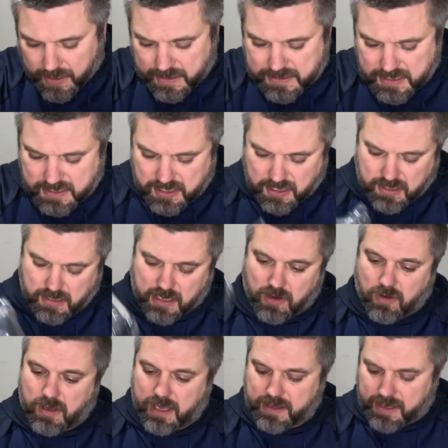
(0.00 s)
Scissor.
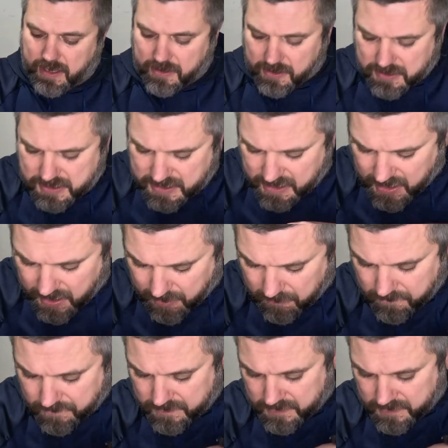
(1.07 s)
Oh, and then there's the